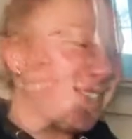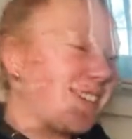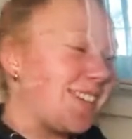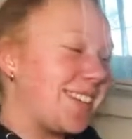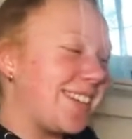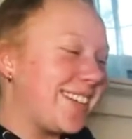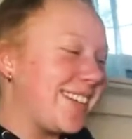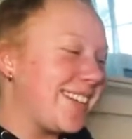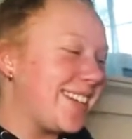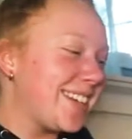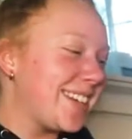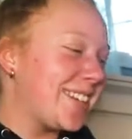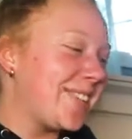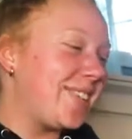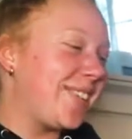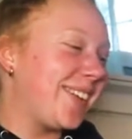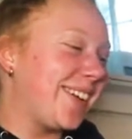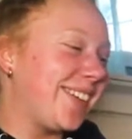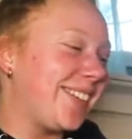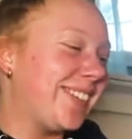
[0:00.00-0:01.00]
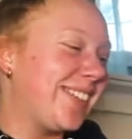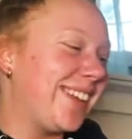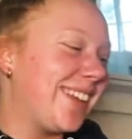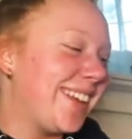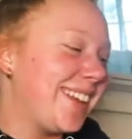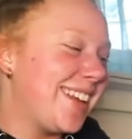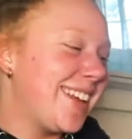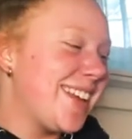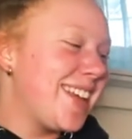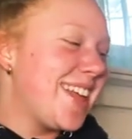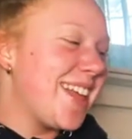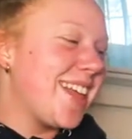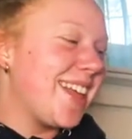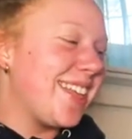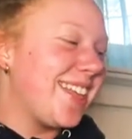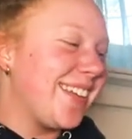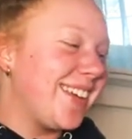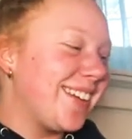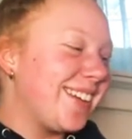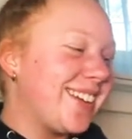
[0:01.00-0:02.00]
for this experiment,
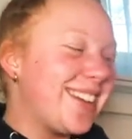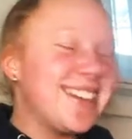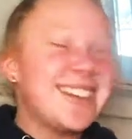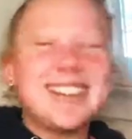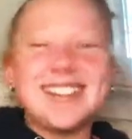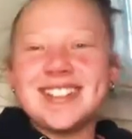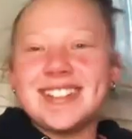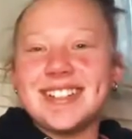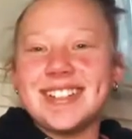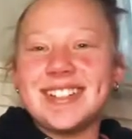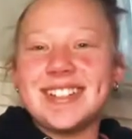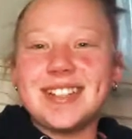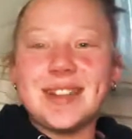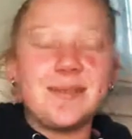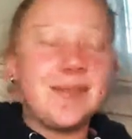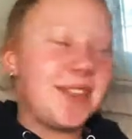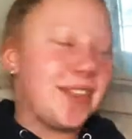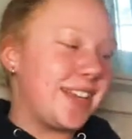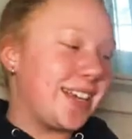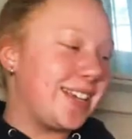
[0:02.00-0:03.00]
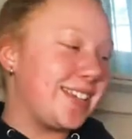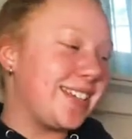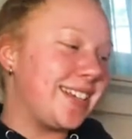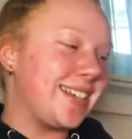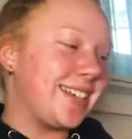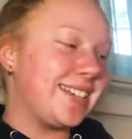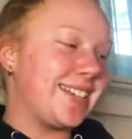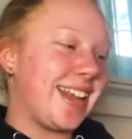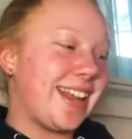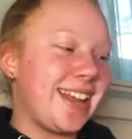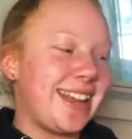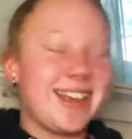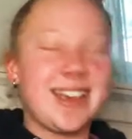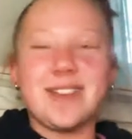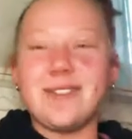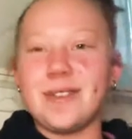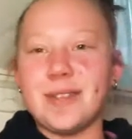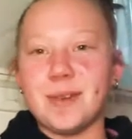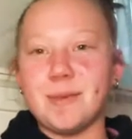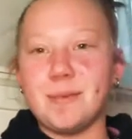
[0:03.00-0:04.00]
the unconditioned stimulus is getting
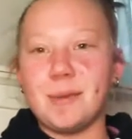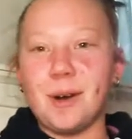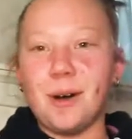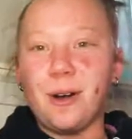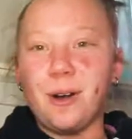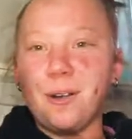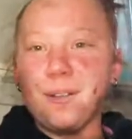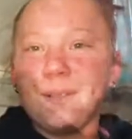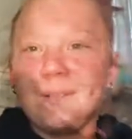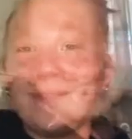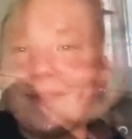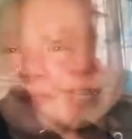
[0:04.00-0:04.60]
hit with a ball.